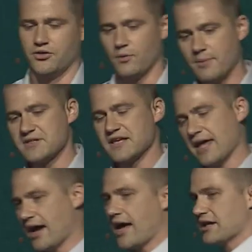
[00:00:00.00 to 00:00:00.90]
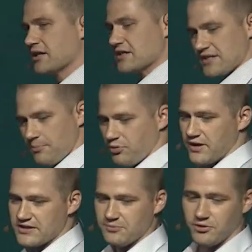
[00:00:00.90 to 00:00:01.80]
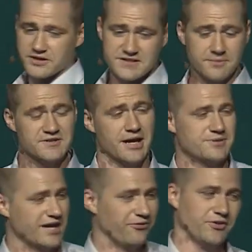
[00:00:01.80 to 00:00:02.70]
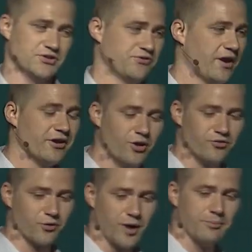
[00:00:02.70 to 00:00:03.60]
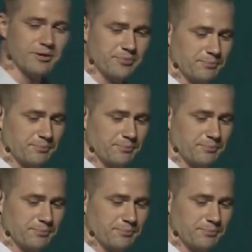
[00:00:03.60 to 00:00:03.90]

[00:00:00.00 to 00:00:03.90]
The web is chaotic and it's unpredictable, and sometimes that feels very overwhelming,